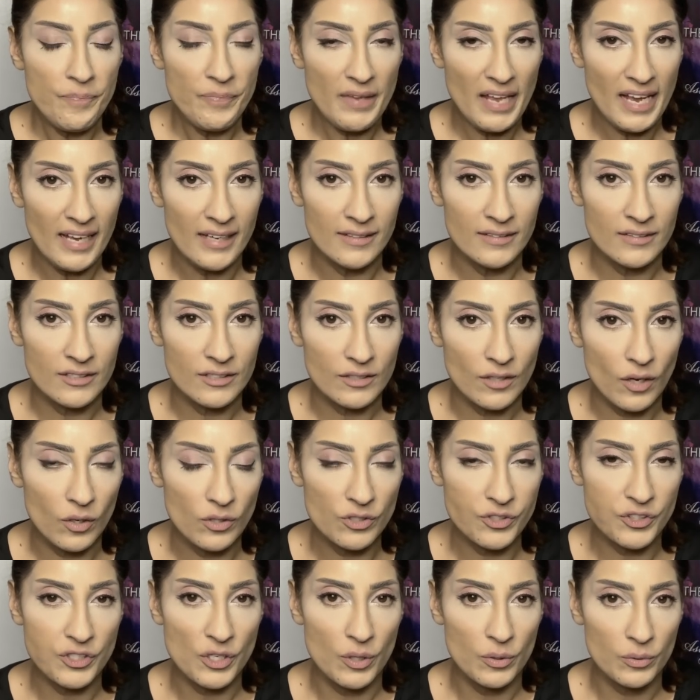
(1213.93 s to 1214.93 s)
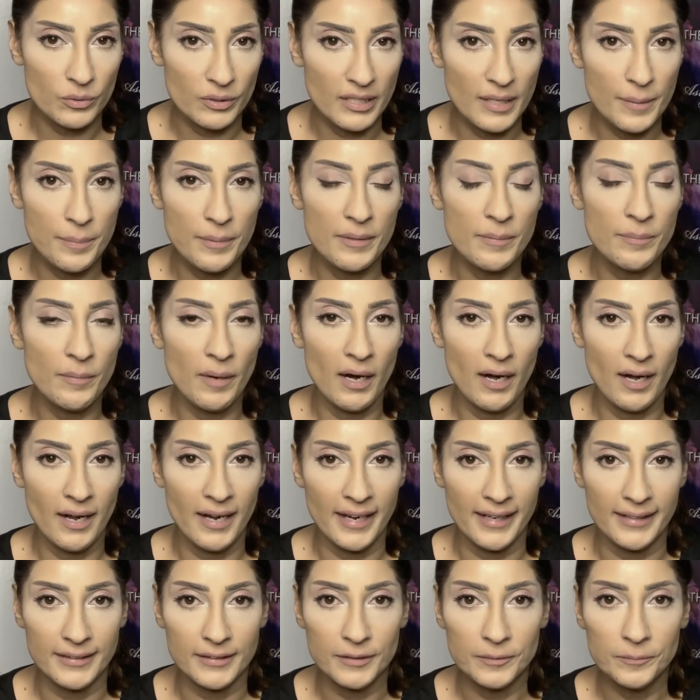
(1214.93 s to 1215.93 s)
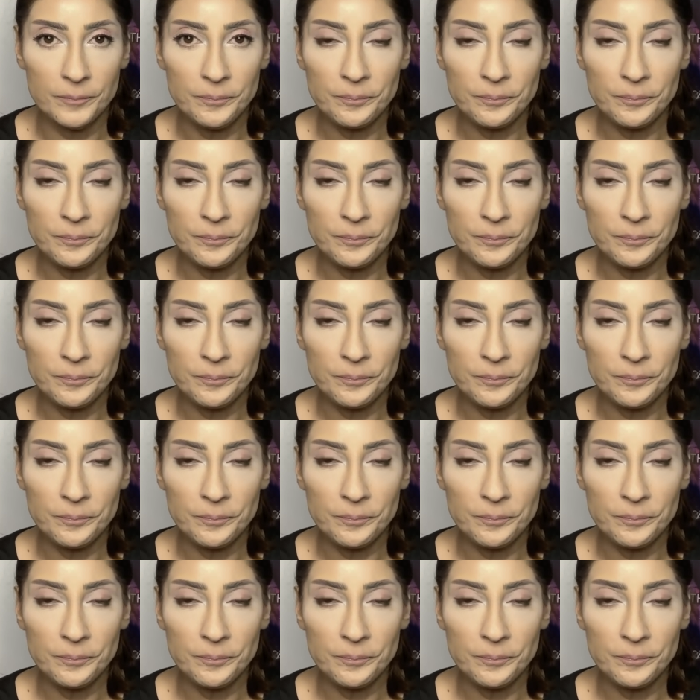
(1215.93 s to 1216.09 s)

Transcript: And also keep in mind